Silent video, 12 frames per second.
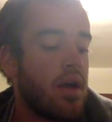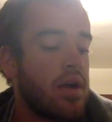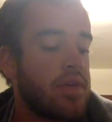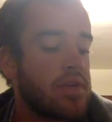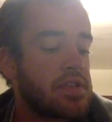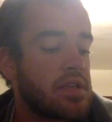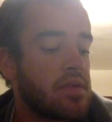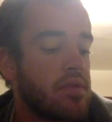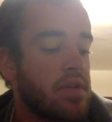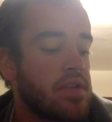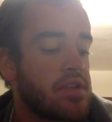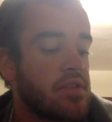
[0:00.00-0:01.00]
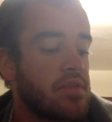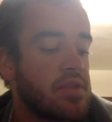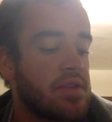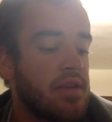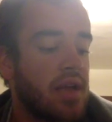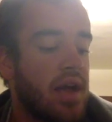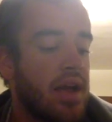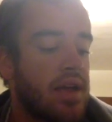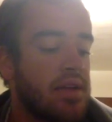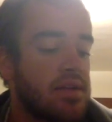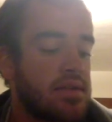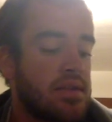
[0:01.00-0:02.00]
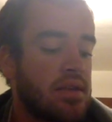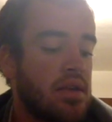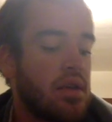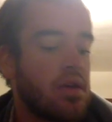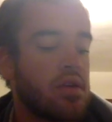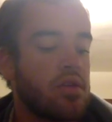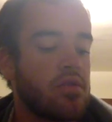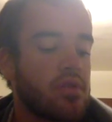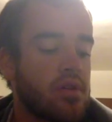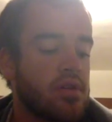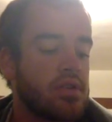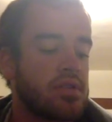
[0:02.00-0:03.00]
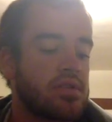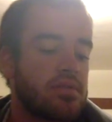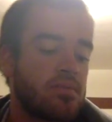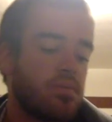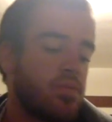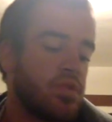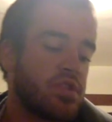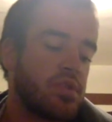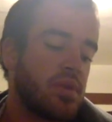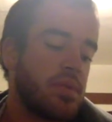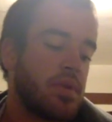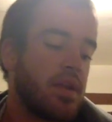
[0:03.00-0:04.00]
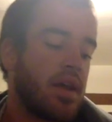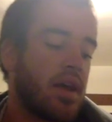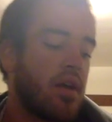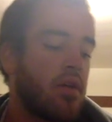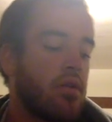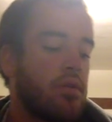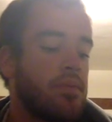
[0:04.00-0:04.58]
Fixing reeds that are misaligned, you can just push them up and down.